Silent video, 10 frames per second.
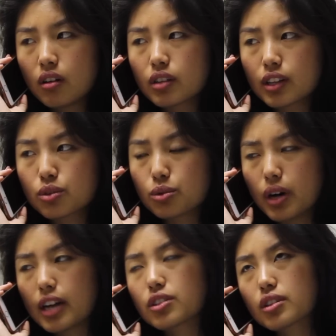Oh, that's cool.
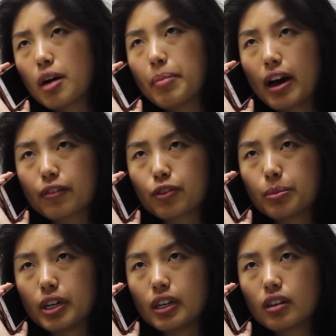I just got back
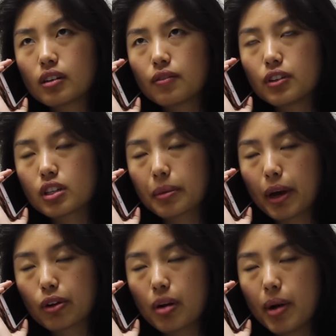from visiting
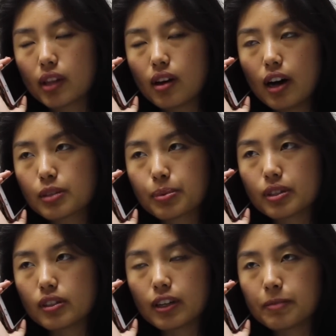my grandma at the
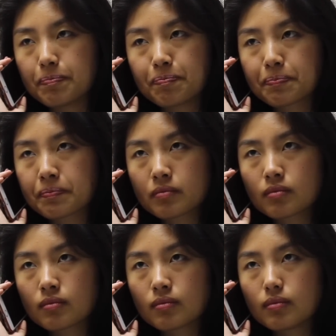hospital, and
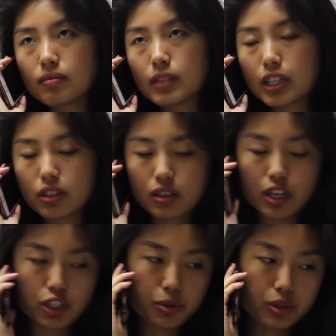yeah, she's
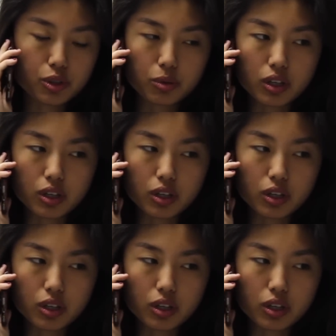not doing too